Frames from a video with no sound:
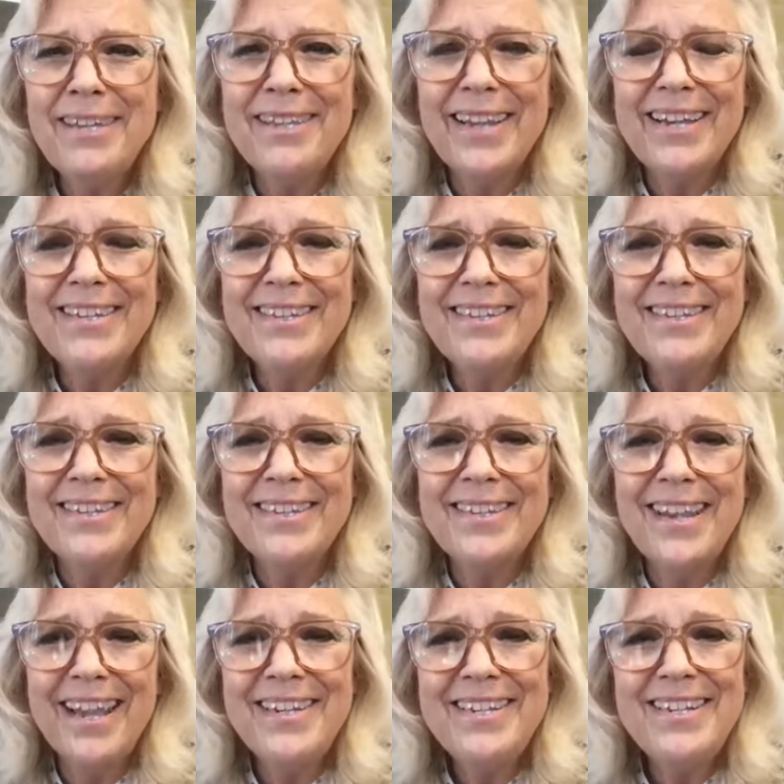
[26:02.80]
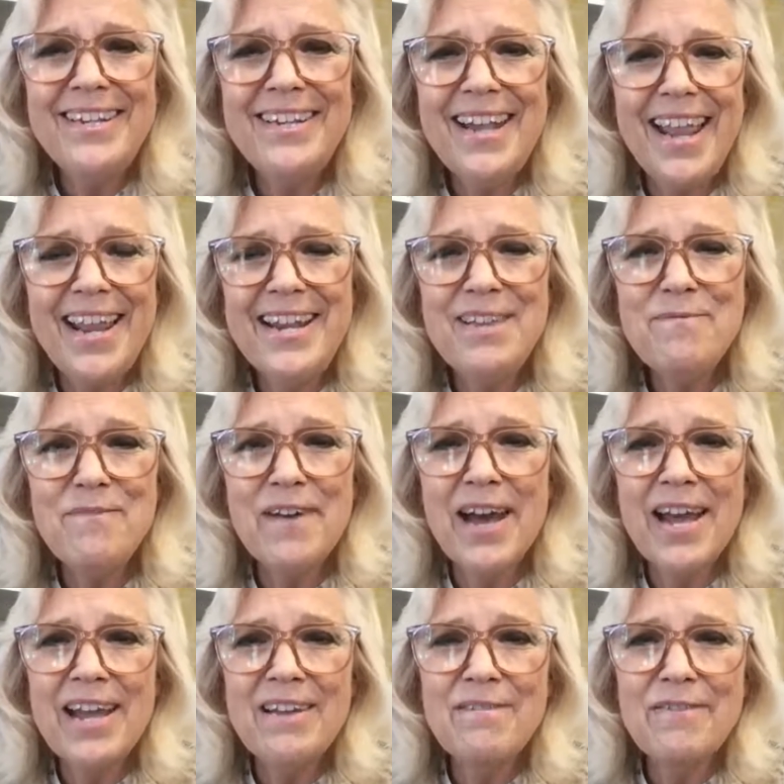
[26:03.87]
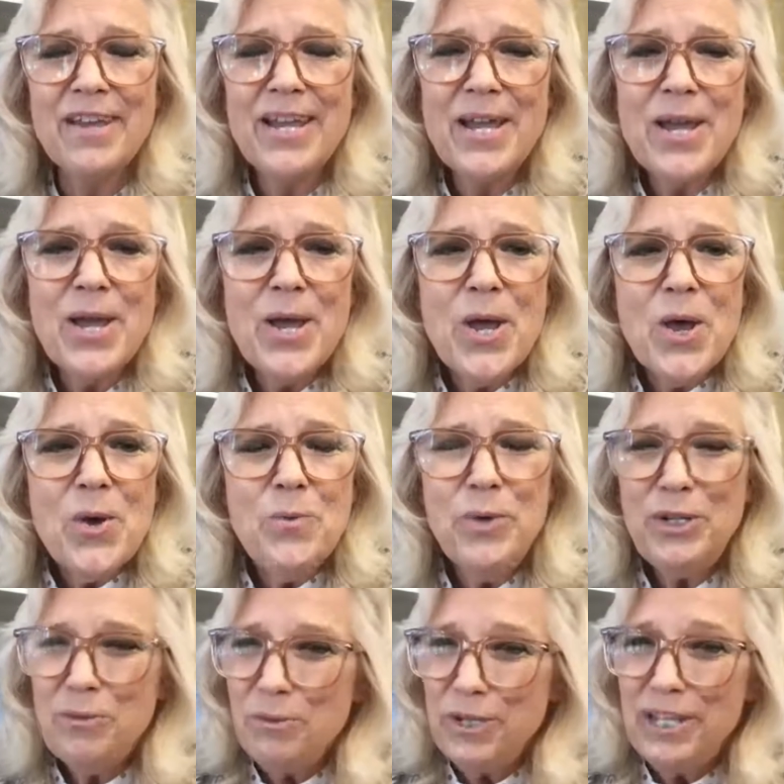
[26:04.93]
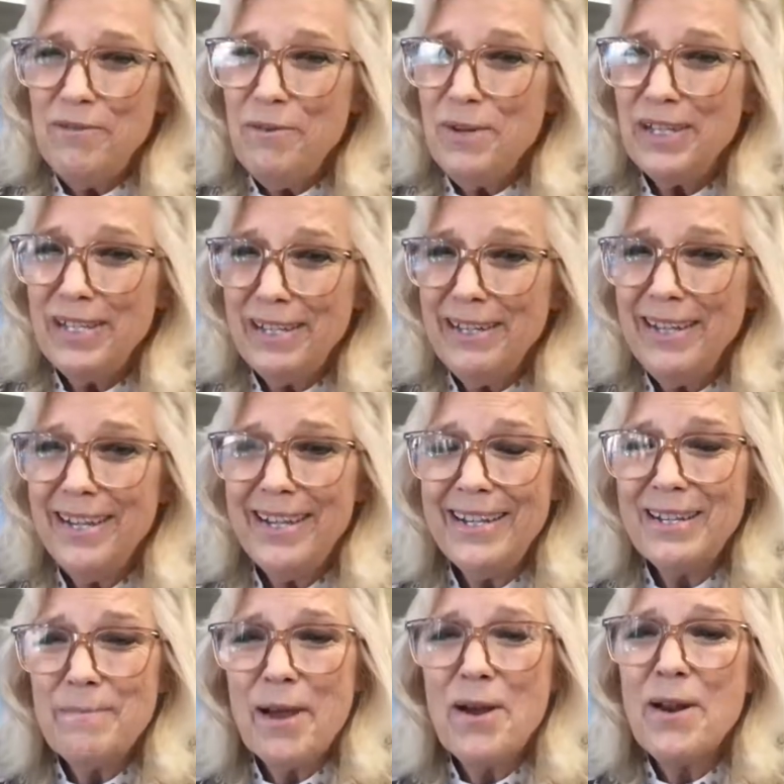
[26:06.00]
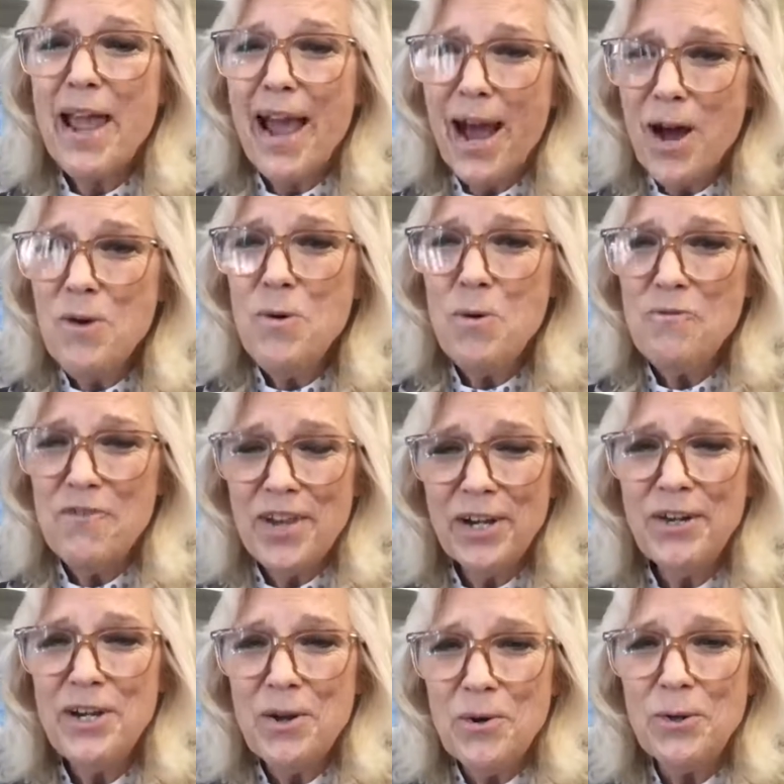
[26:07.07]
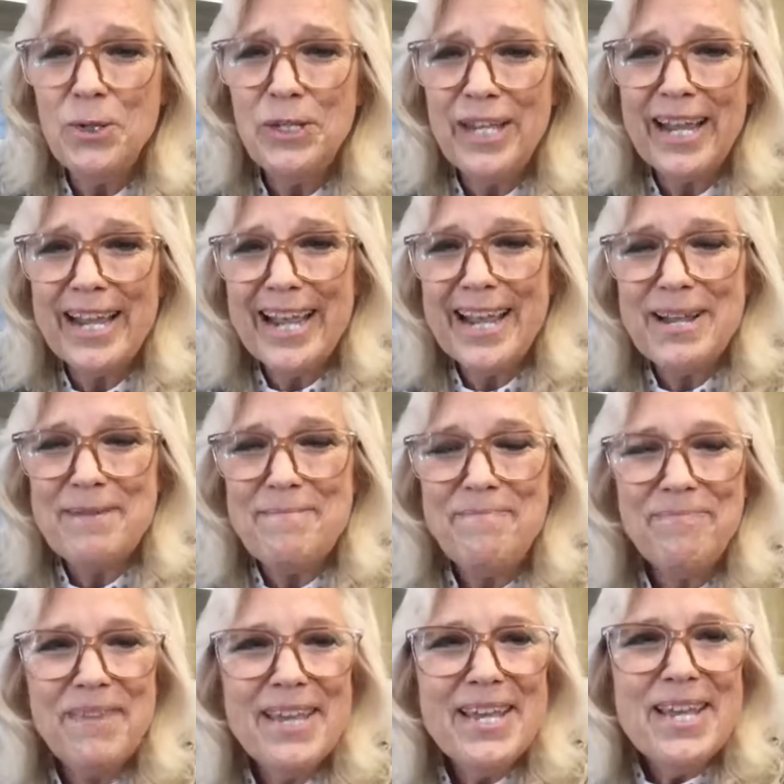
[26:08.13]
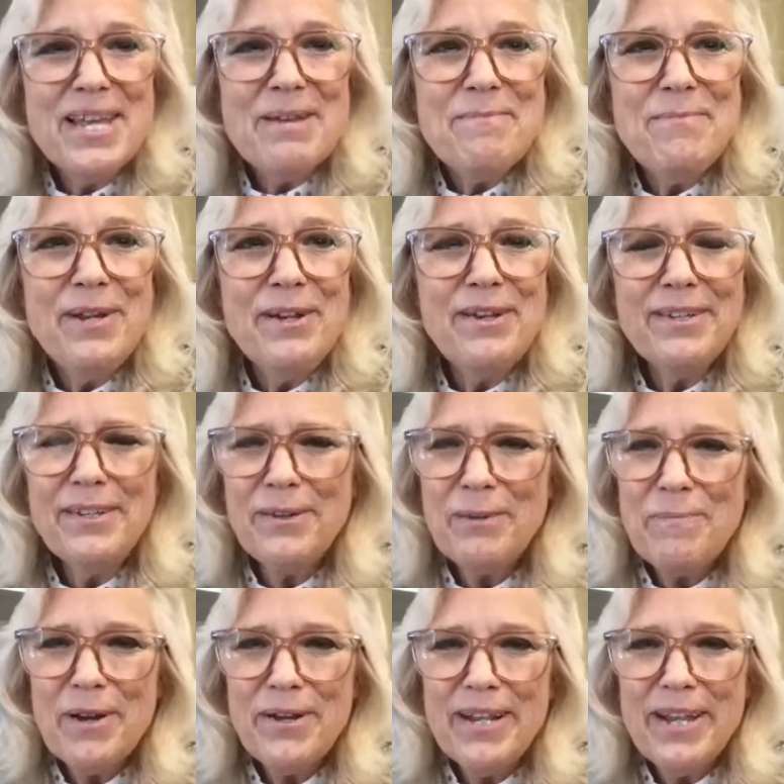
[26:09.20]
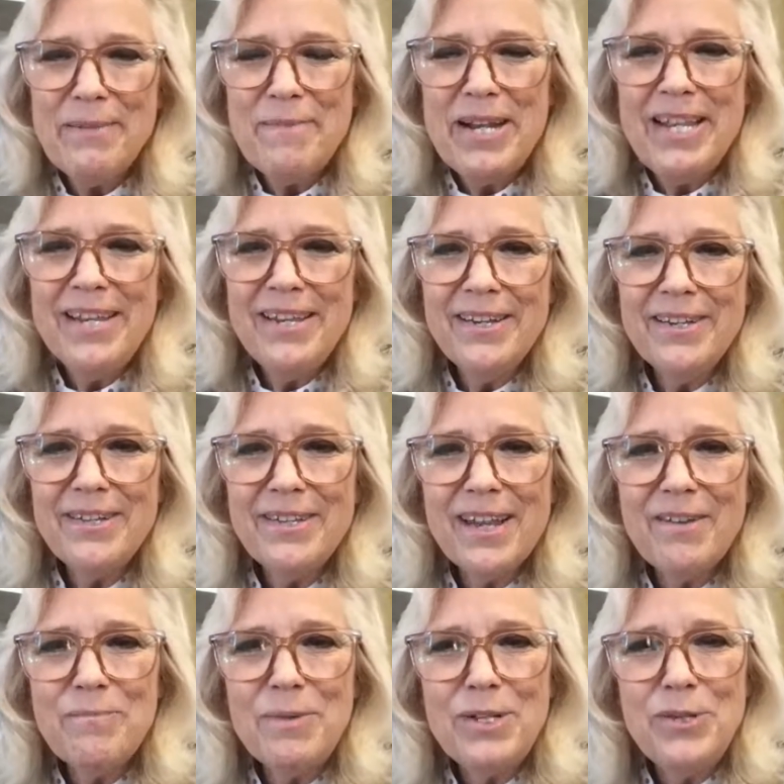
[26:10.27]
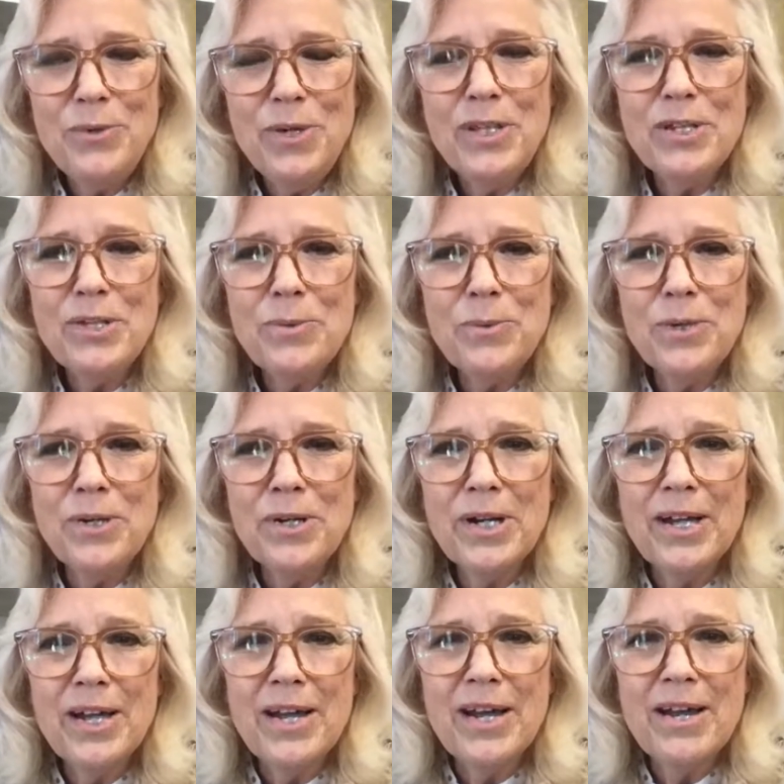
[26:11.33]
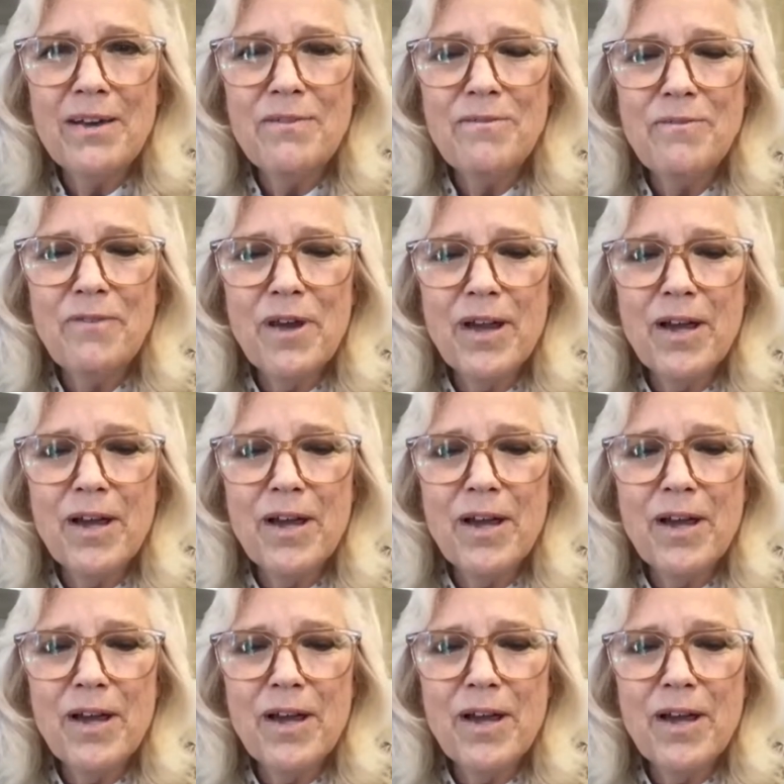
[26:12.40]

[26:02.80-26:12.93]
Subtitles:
licensed in 1985, which will give you a little hint about how very old I am, but also about how many years I've been doing this work of